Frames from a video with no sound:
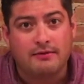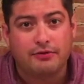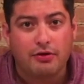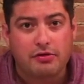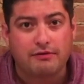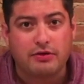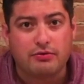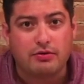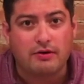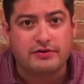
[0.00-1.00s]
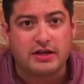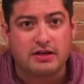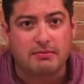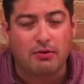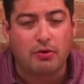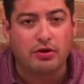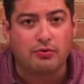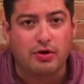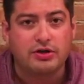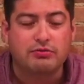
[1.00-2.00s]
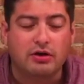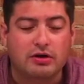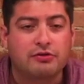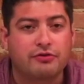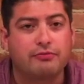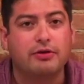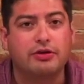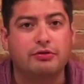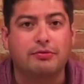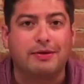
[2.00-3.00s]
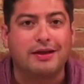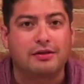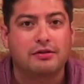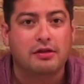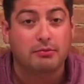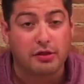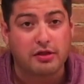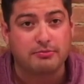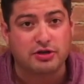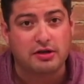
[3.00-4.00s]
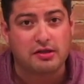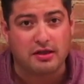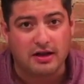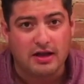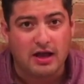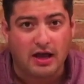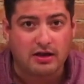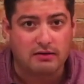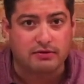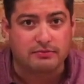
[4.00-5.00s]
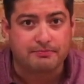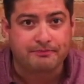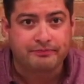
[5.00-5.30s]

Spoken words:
For those of you who have taken my 101, you are familiar with me and some of the subjects that I covered.